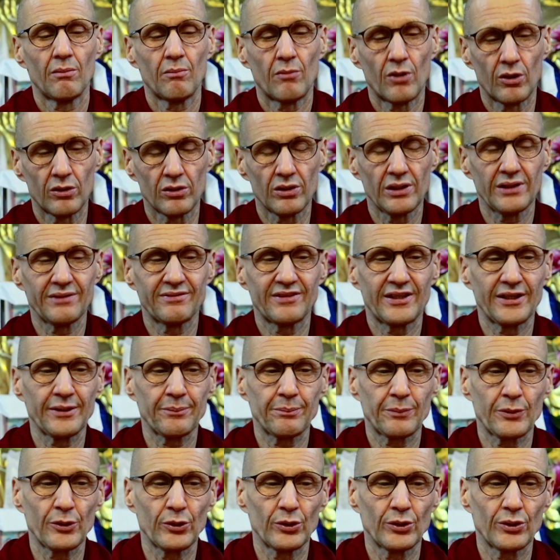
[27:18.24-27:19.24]
morally very
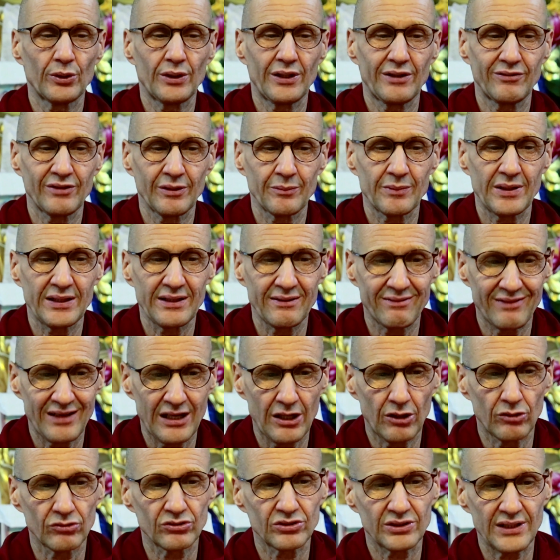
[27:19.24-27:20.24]
pure, having many
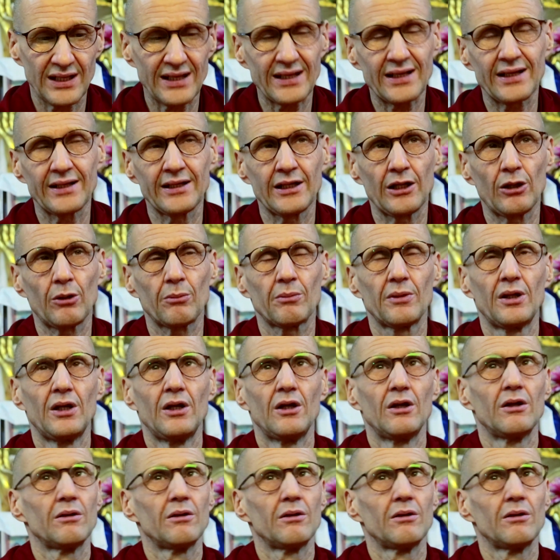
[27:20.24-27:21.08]
vows, that can help.